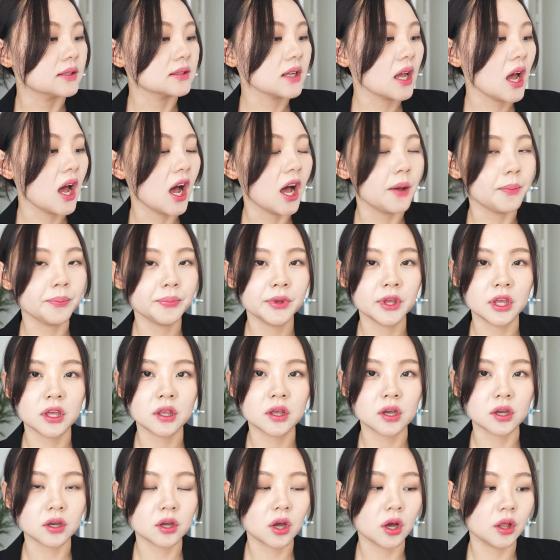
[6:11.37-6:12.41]
hot
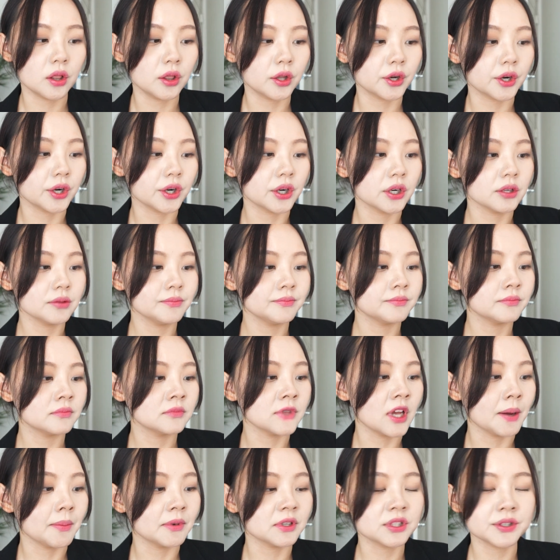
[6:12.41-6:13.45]
pink color,
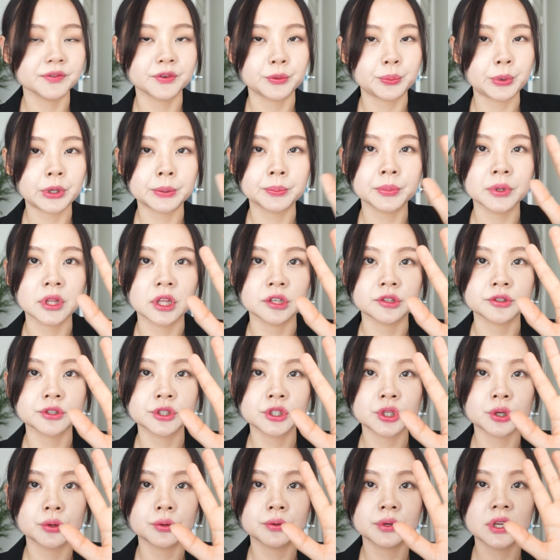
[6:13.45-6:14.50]
not much of a purple
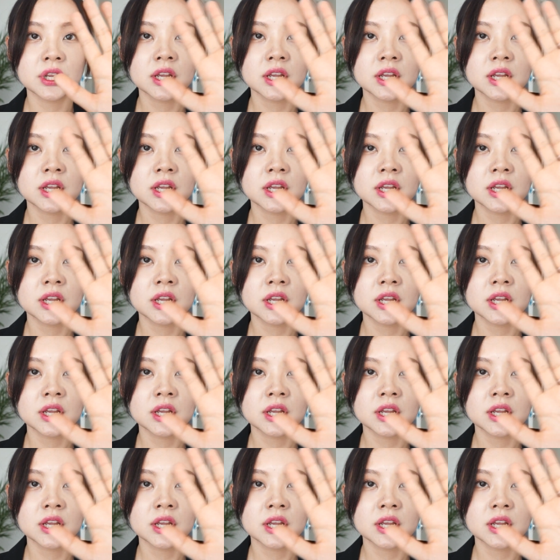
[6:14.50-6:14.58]
undertone.